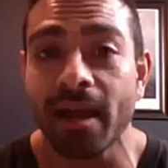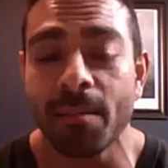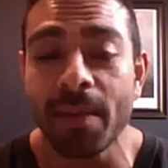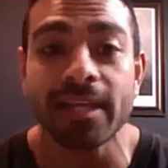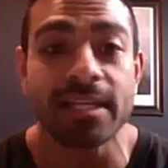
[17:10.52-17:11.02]

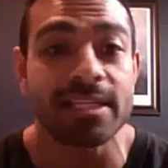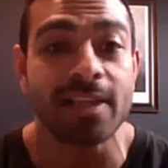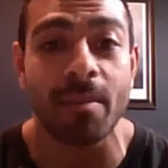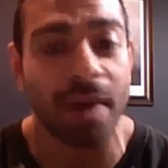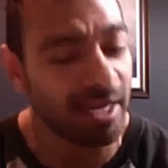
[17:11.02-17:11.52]
not going to
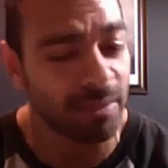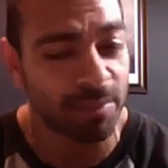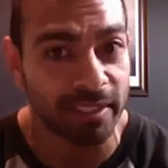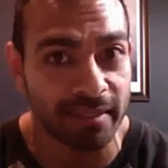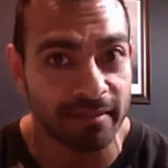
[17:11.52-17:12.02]
stop
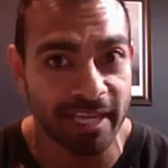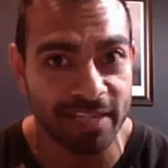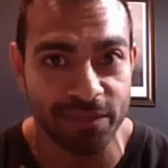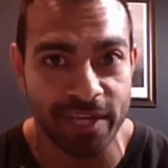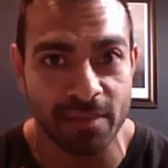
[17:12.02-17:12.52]
bodybuilding. That's
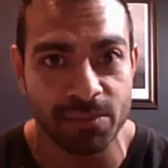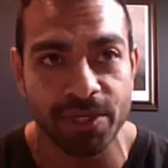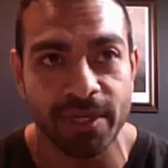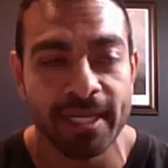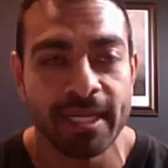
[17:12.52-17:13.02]
for damn sure.